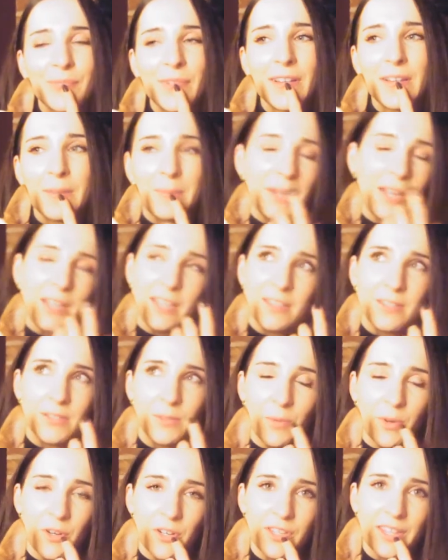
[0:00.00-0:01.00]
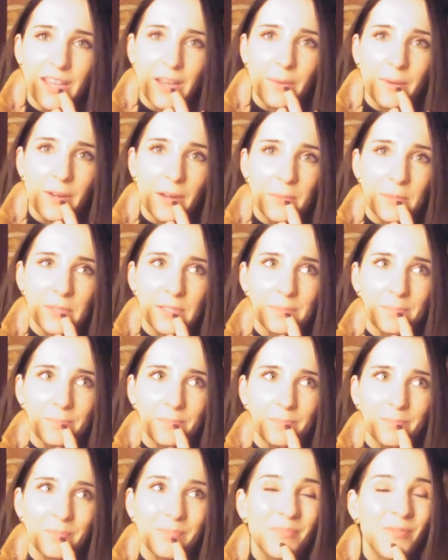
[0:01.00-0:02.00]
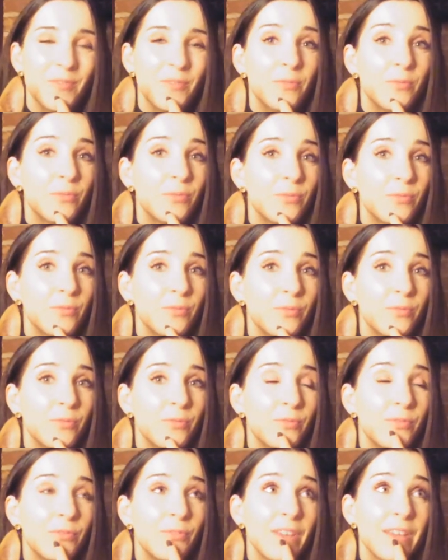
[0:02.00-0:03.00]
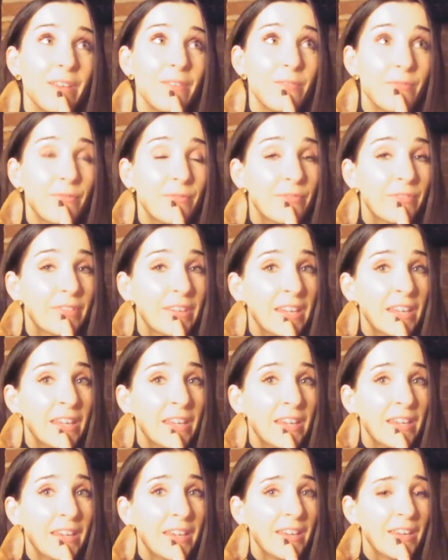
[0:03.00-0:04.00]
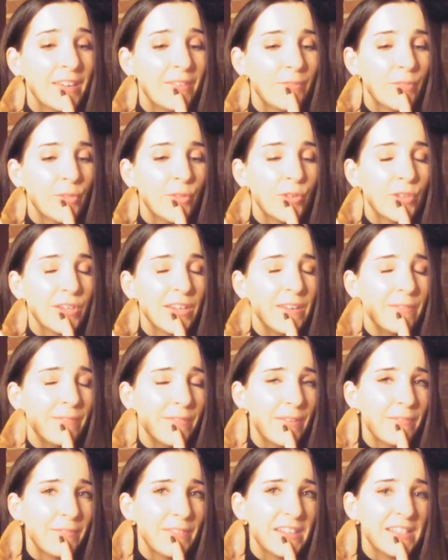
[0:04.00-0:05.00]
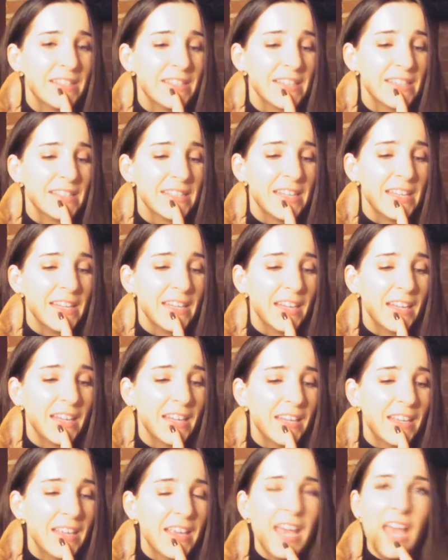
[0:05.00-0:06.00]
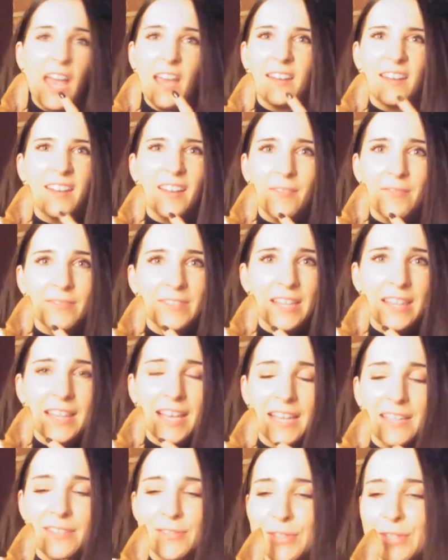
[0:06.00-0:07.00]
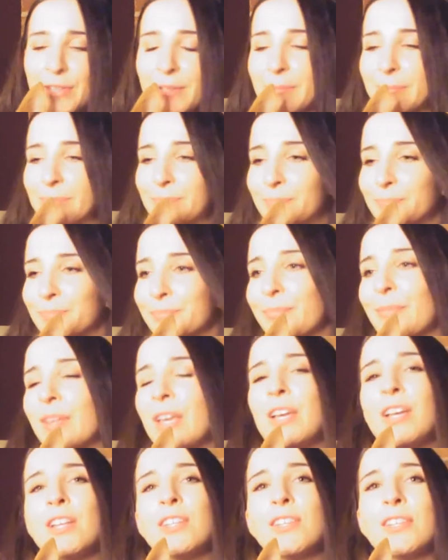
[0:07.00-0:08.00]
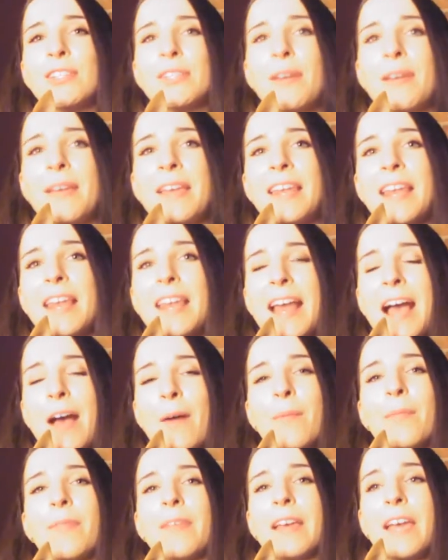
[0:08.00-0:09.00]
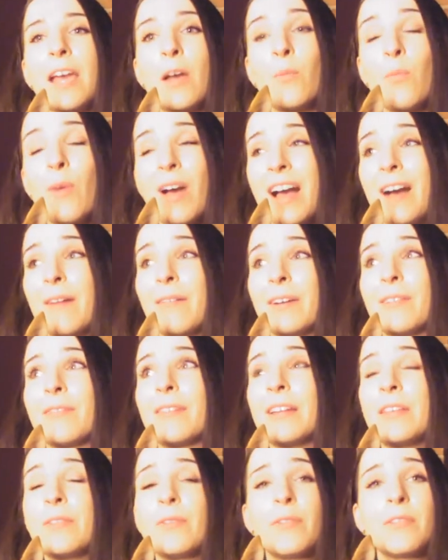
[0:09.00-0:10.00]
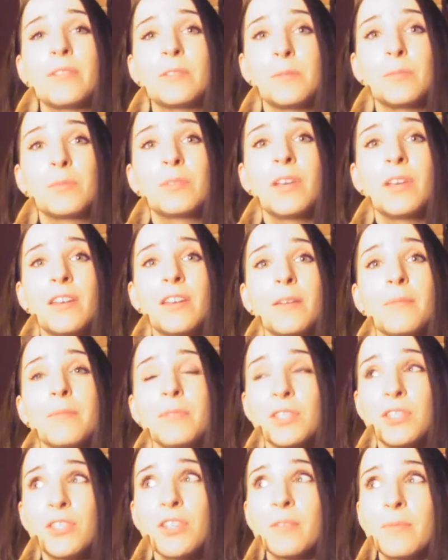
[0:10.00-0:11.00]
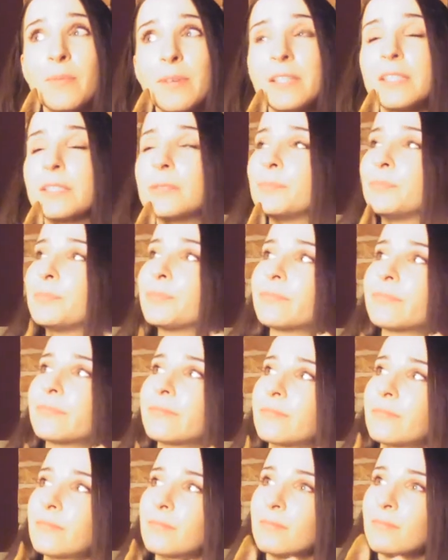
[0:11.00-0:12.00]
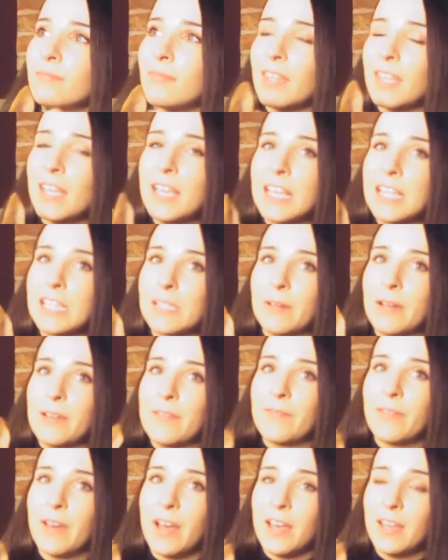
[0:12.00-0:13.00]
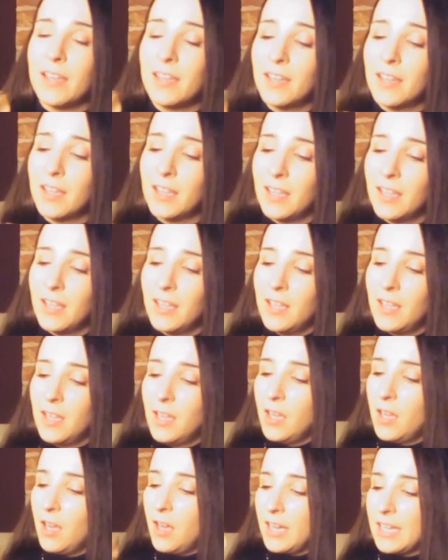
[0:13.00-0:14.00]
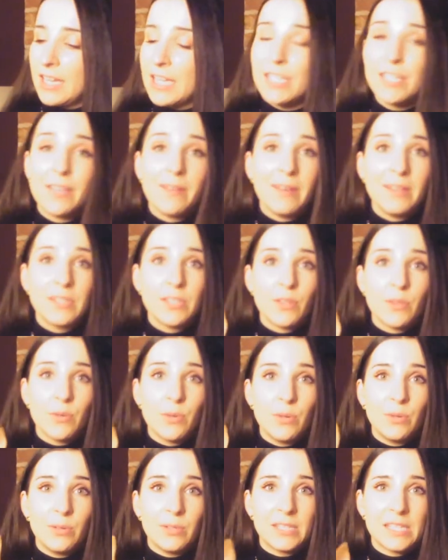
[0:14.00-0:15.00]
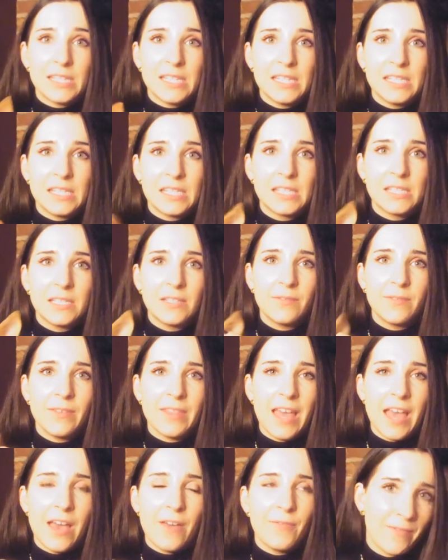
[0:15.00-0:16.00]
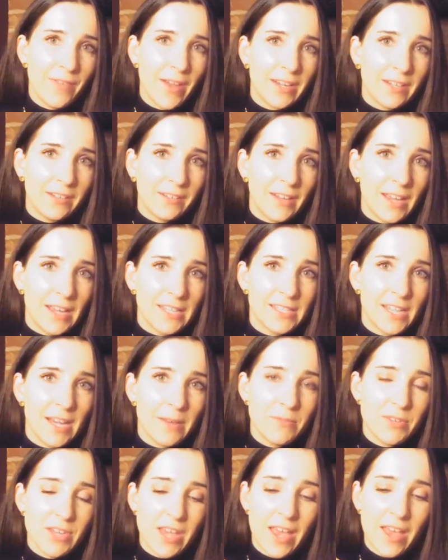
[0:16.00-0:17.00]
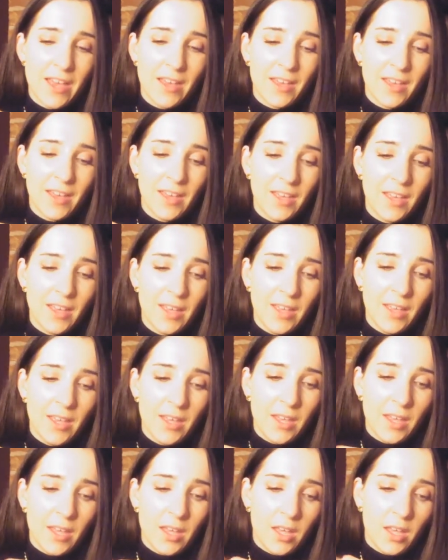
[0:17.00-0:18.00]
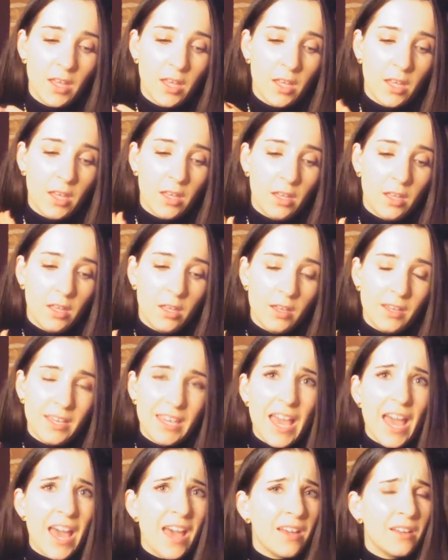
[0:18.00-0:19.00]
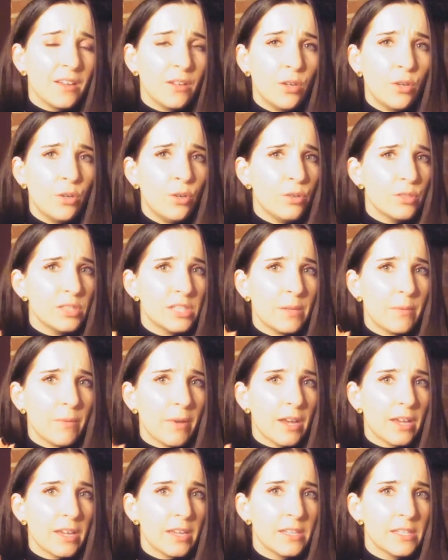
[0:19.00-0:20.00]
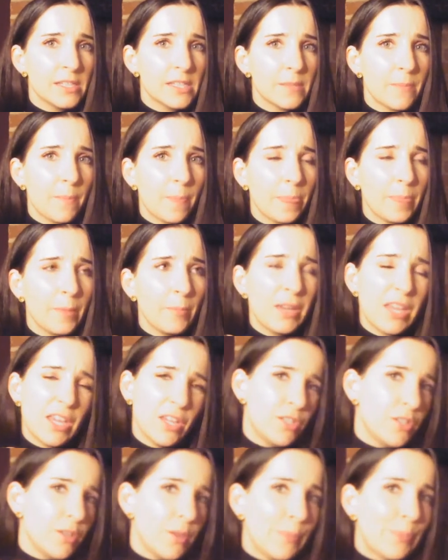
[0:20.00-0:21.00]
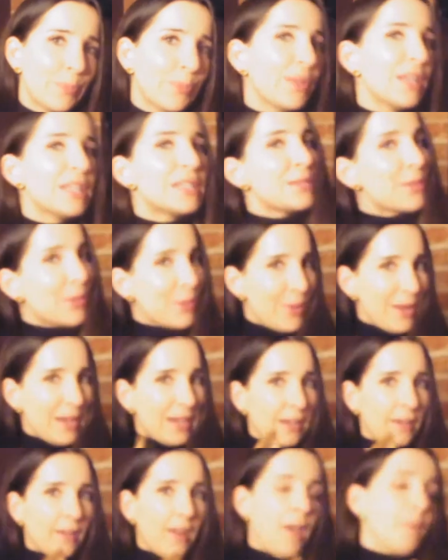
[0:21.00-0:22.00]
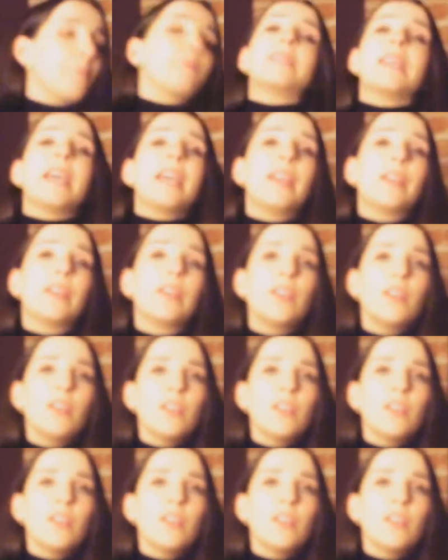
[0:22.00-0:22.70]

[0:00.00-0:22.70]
I mean, I used to watch that when I was 15, 14, 15, 16. And I loved it then. So just looking at it now and thinking, wow, I really thought this was I was stupid. It's quite fun. I need to go out and do the horses for their final nighttime check. Yeah, horsey-wise, we could do, let's do a quick little update.